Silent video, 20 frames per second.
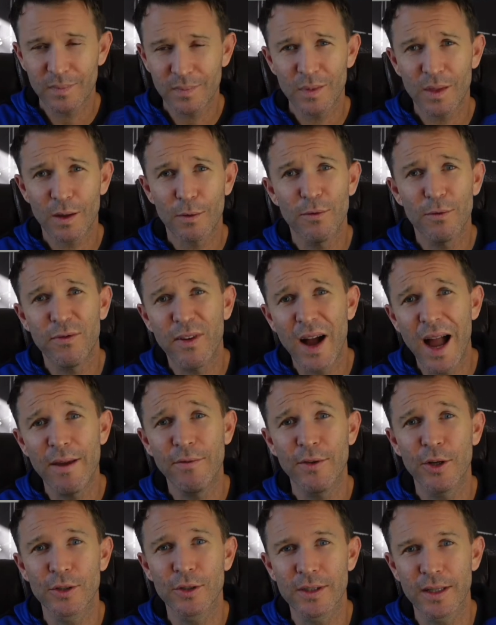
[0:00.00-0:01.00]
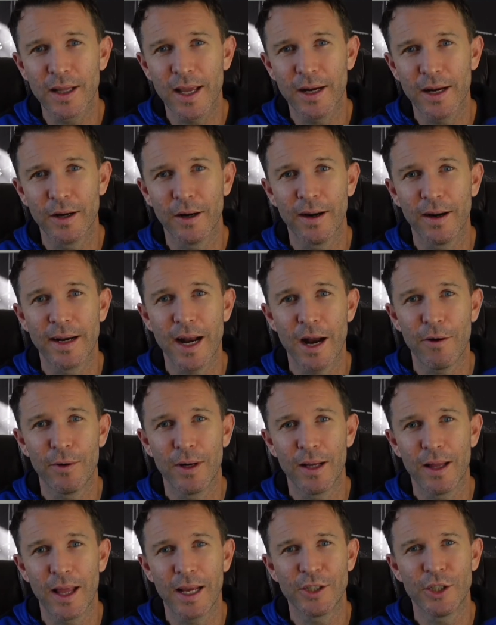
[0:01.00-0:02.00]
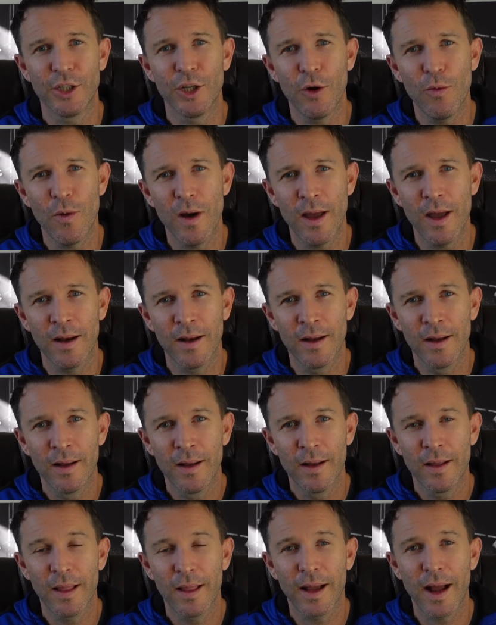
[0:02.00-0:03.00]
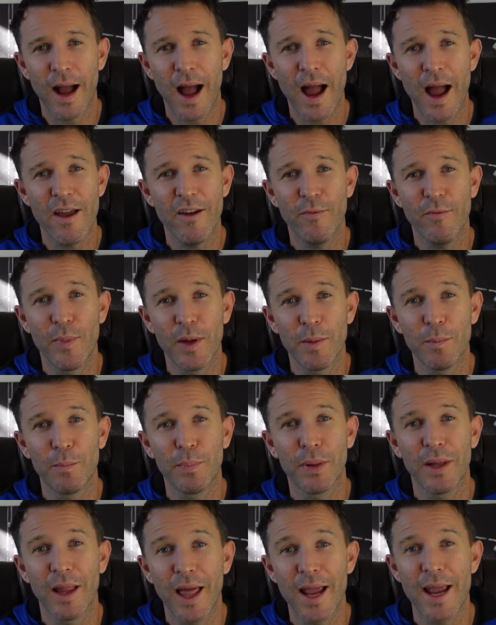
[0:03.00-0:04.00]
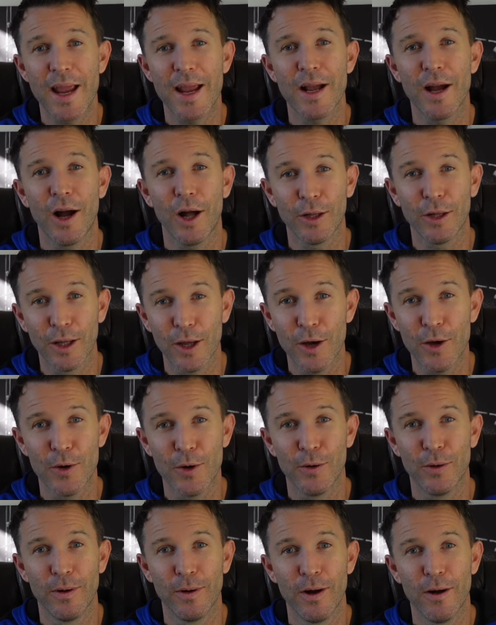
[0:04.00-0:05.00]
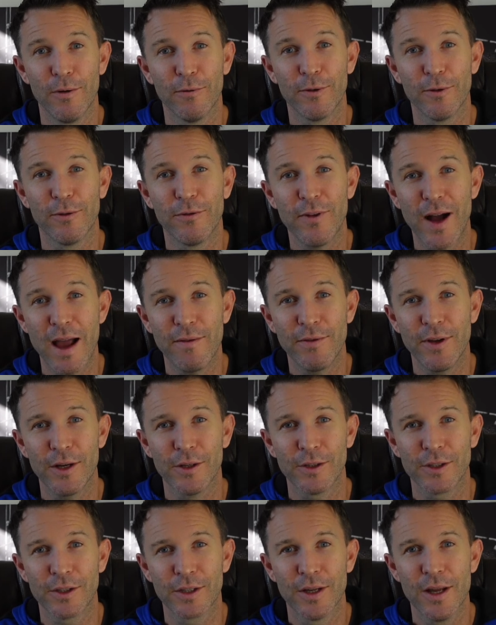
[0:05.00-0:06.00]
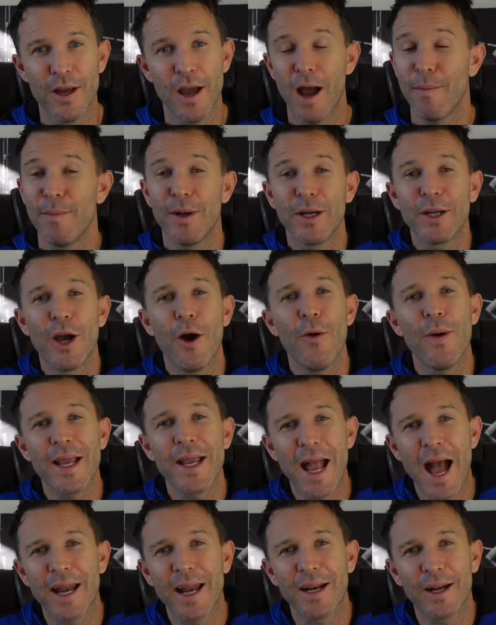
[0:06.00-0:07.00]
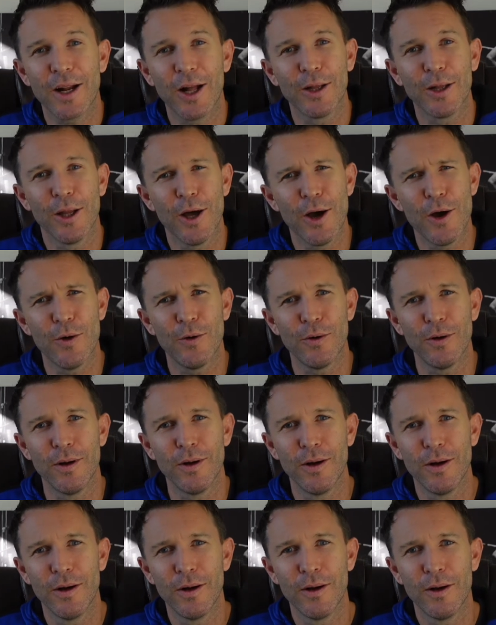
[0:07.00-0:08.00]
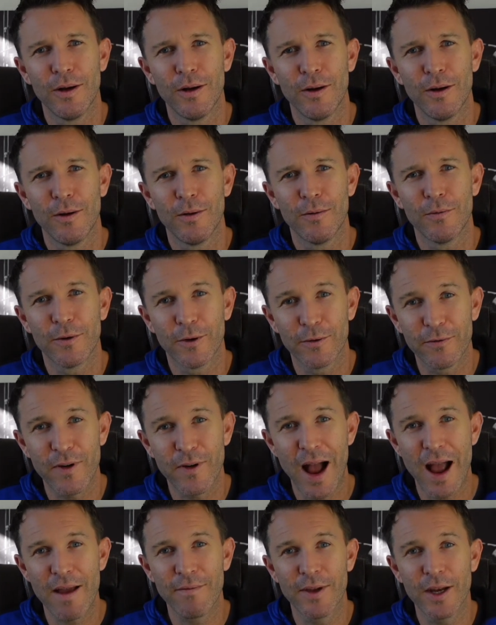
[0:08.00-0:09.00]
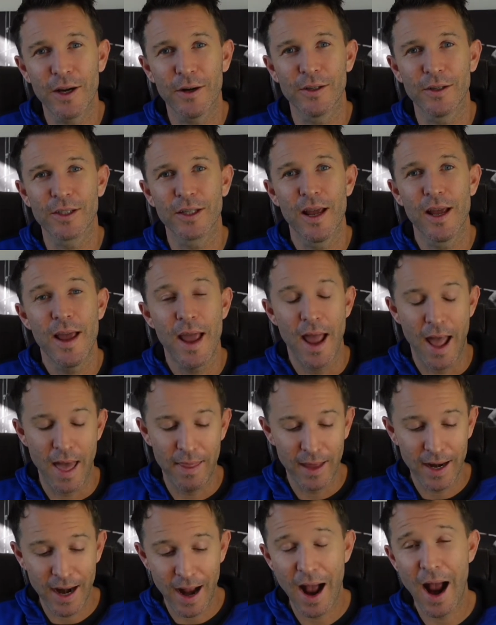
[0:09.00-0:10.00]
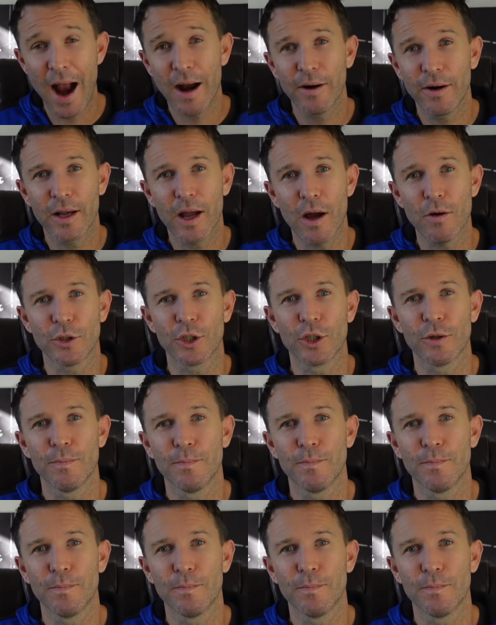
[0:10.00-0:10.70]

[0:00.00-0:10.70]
5 years later and I realized, you know what? Like, I have been playing alone for 5 years. I've been going at it alone for 5 years. And then I hired a coach,